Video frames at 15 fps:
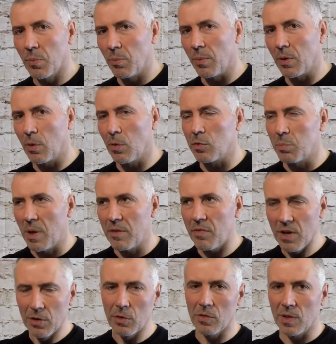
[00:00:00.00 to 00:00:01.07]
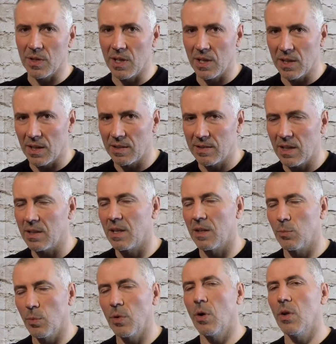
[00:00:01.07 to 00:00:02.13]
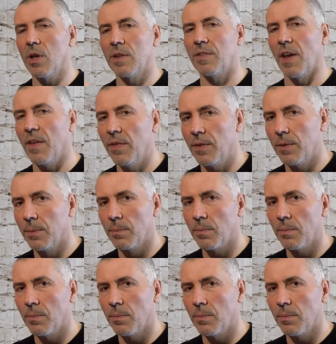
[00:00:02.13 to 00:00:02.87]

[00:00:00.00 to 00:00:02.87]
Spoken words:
because my friend over there said that we're gonna tent,